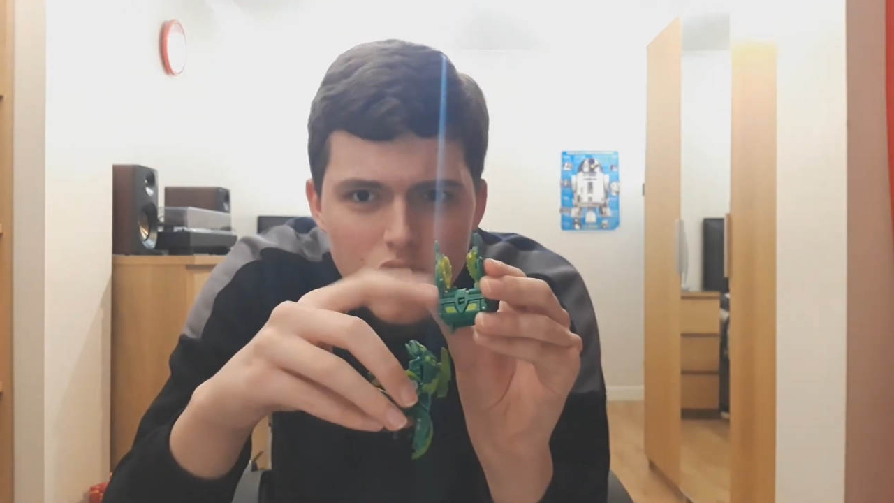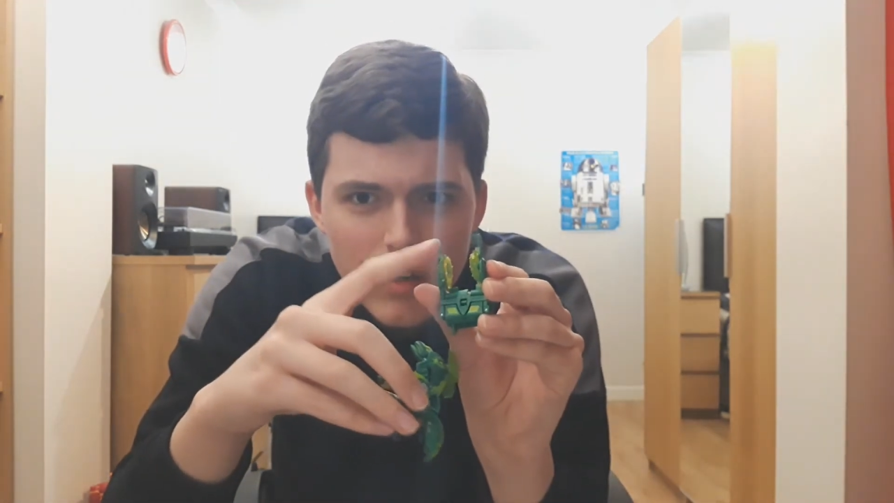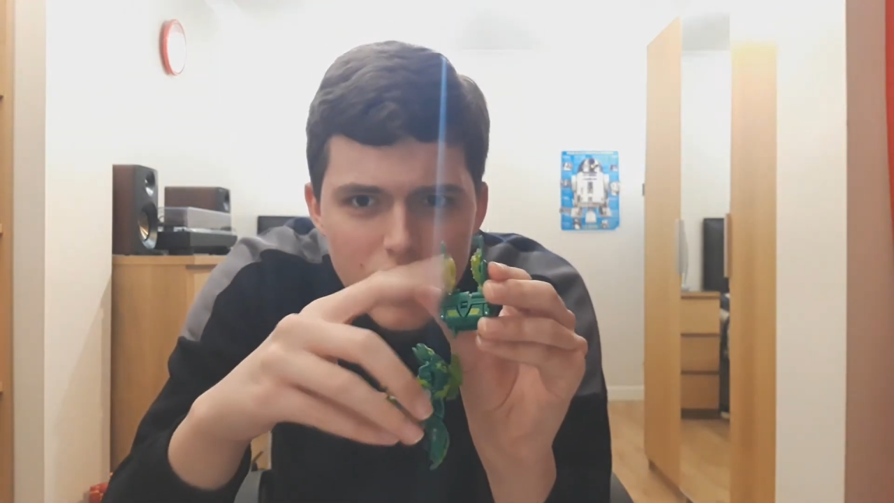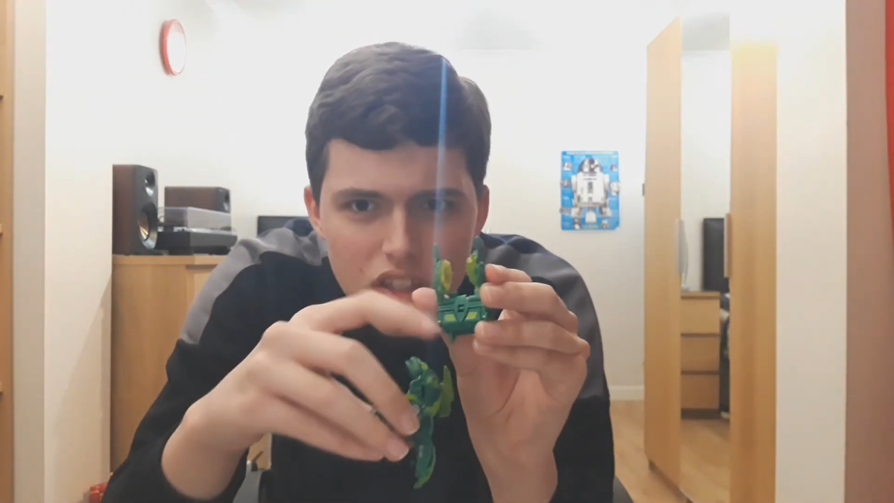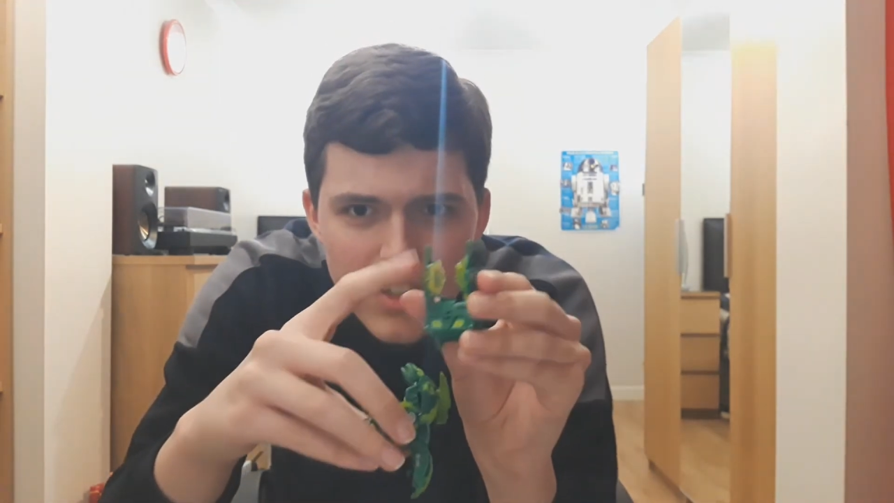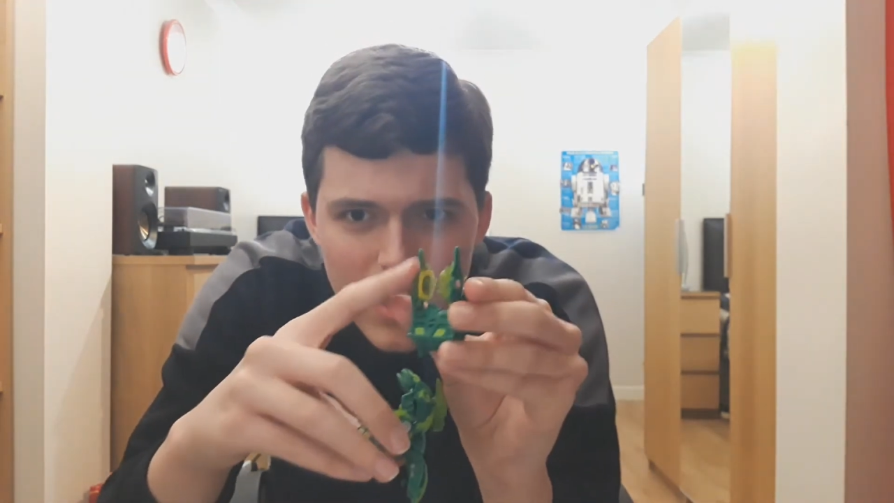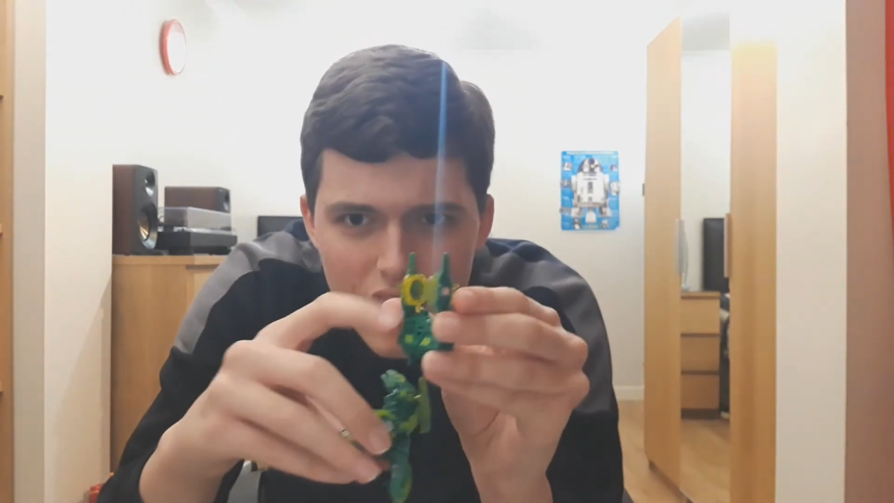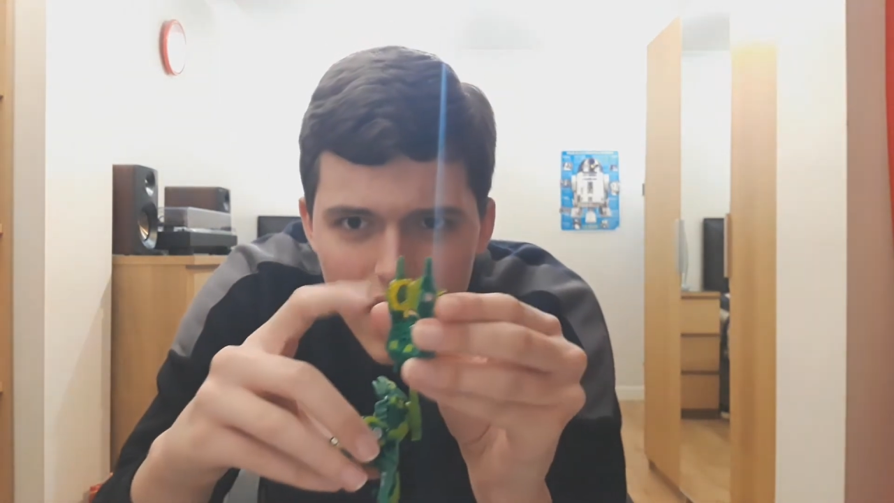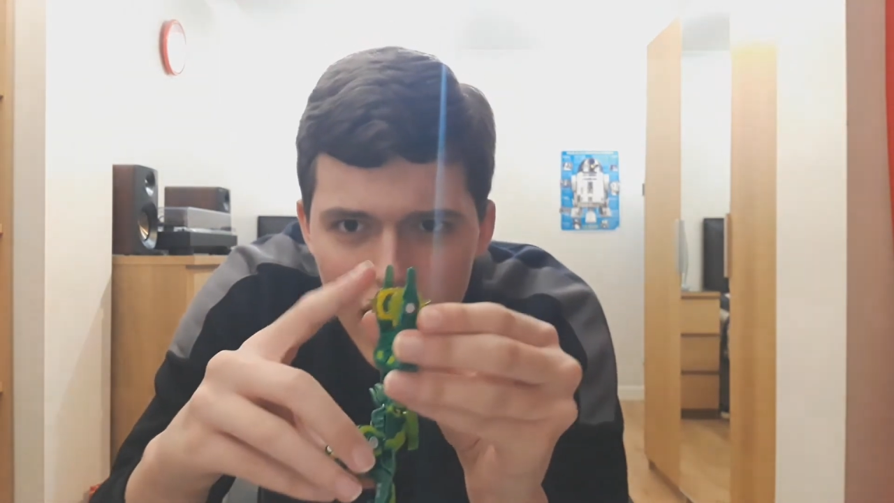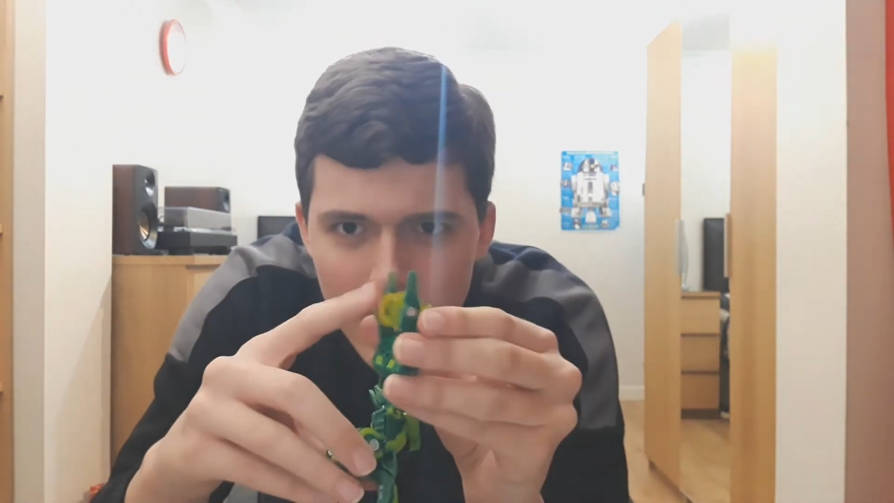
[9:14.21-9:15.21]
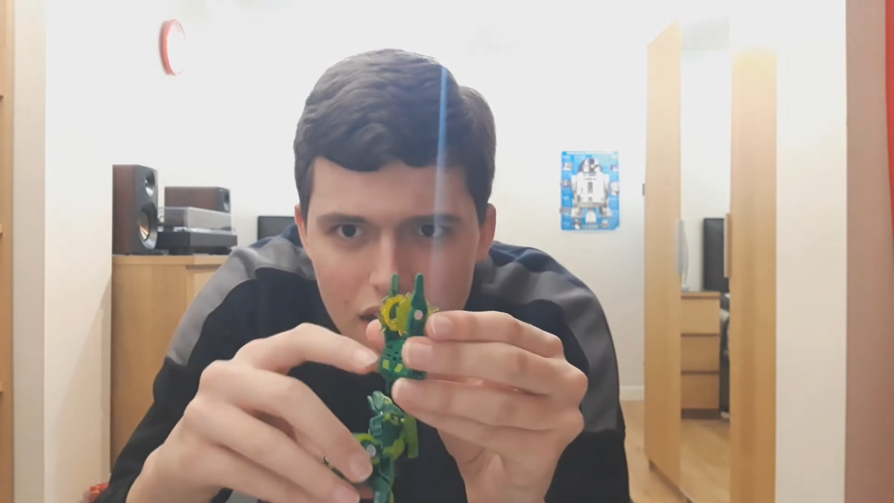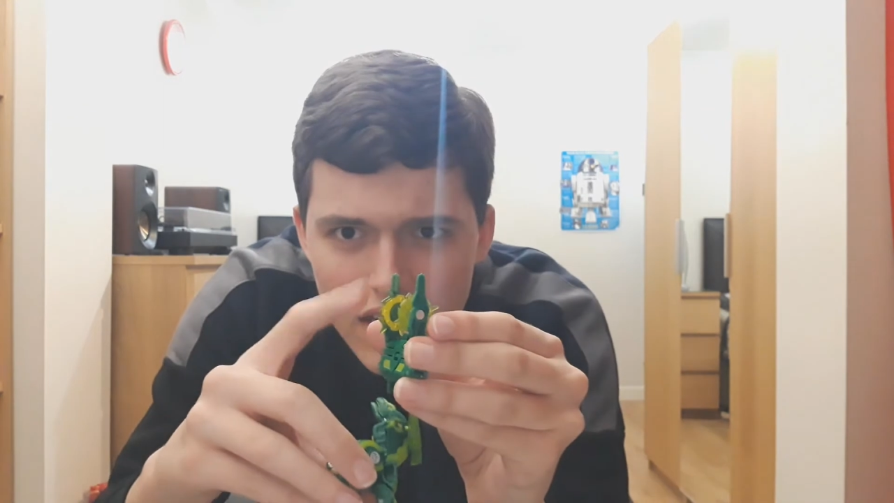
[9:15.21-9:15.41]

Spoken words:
I don't know if you can see that.